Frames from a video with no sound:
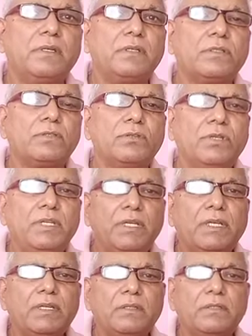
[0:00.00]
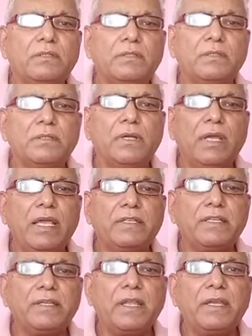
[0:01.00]
So here, as
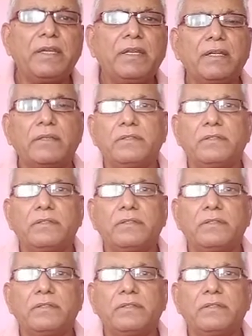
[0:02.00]
a narrator,